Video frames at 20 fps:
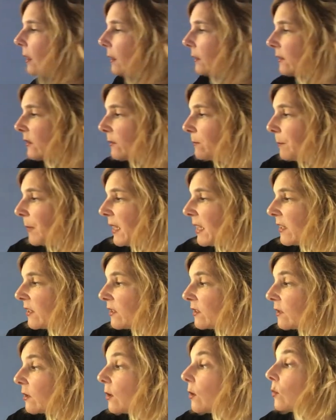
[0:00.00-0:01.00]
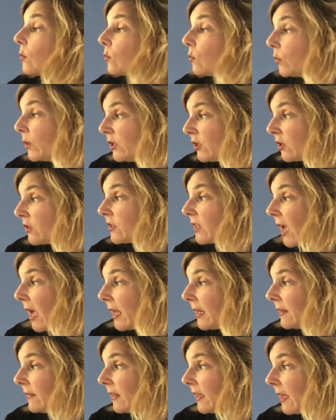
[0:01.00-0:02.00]
Speaks, we just
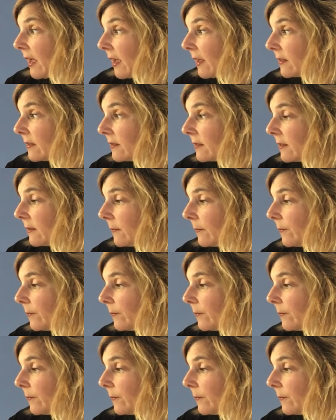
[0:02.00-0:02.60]
added the S.